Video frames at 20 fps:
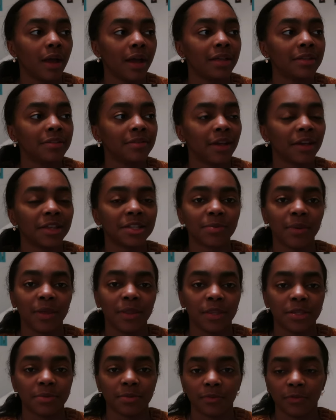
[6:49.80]
I explained
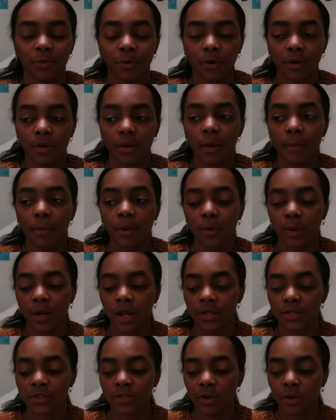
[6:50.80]
this before, but when
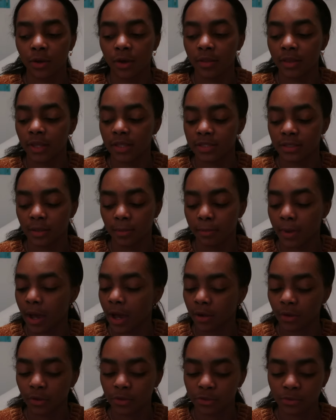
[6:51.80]
I saw that some
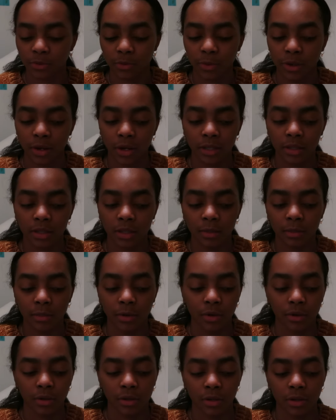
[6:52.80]
models were wearing them
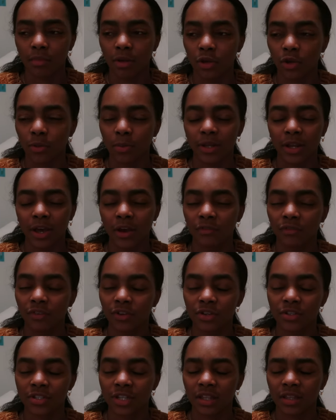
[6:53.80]
on Urban
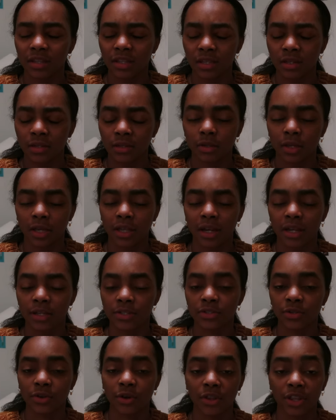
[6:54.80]
Outfitters, I think, and I
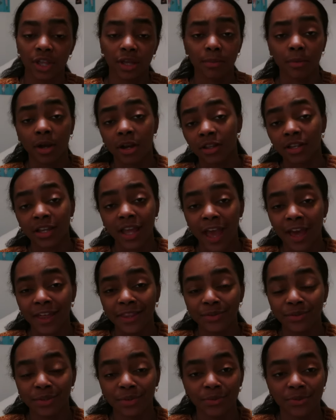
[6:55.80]
saw that Marla
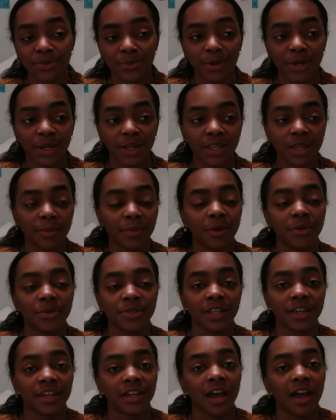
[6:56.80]
Catherine was wearing them, I was
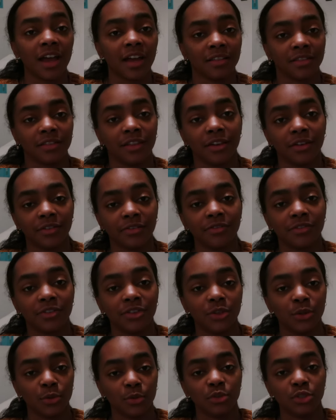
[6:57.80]
like, I love
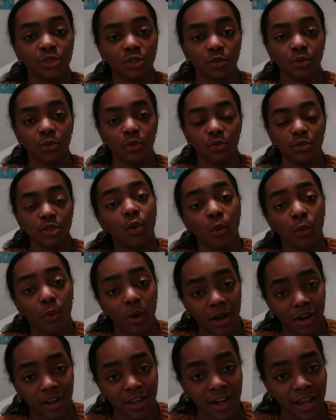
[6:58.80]
those shoes.
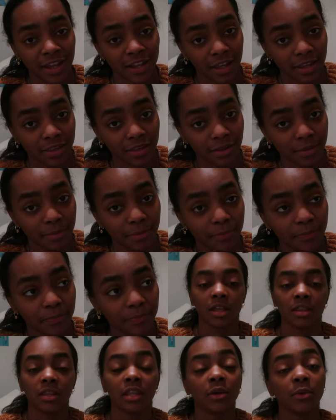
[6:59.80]
Where can I get them?
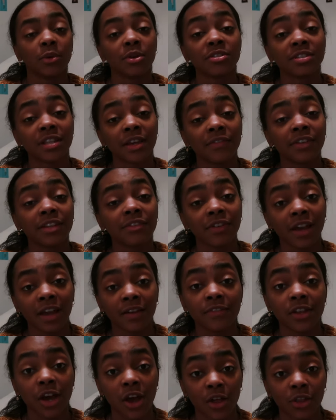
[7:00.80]
And they were
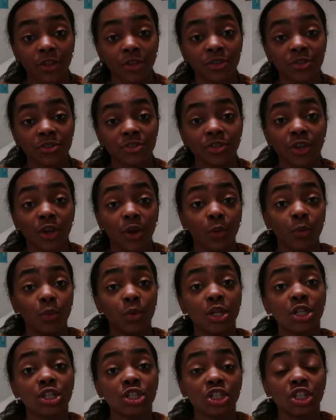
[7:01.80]
$75,
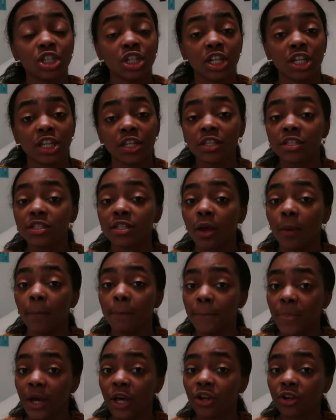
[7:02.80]
which is
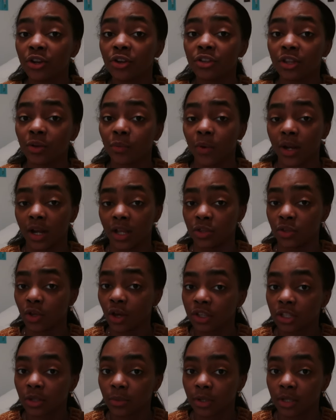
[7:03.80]
better than what I
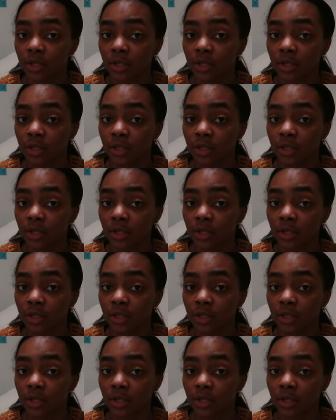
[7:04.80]
thought they were